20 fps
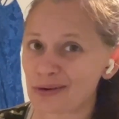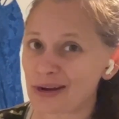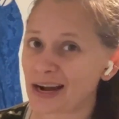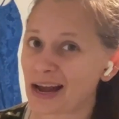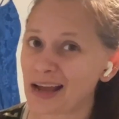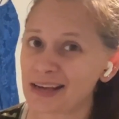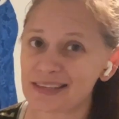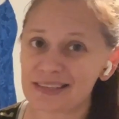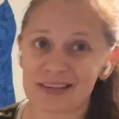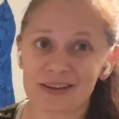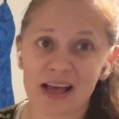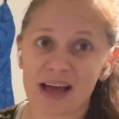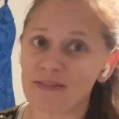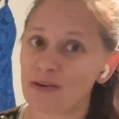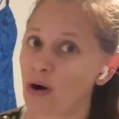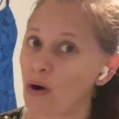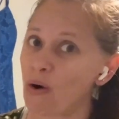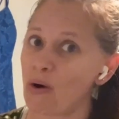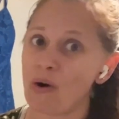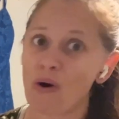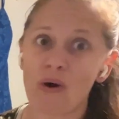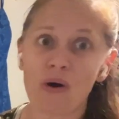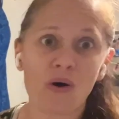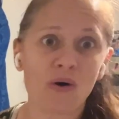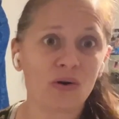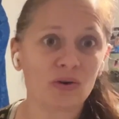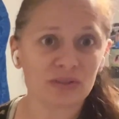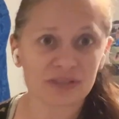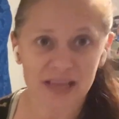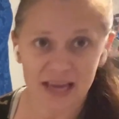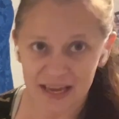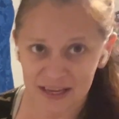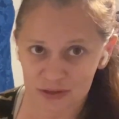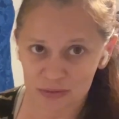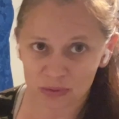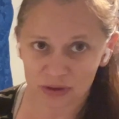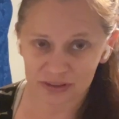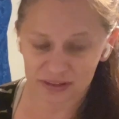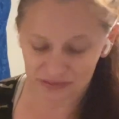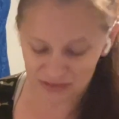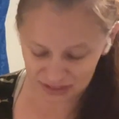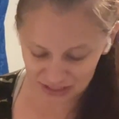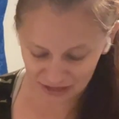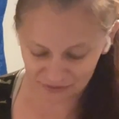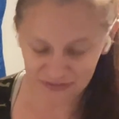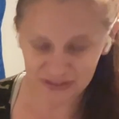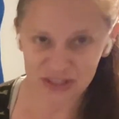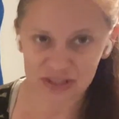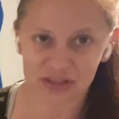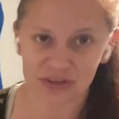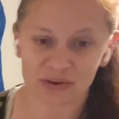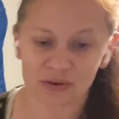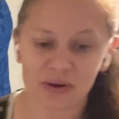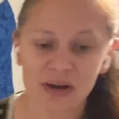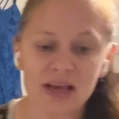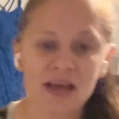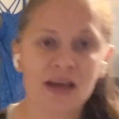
and I still have a whole day's worth of stuff to do.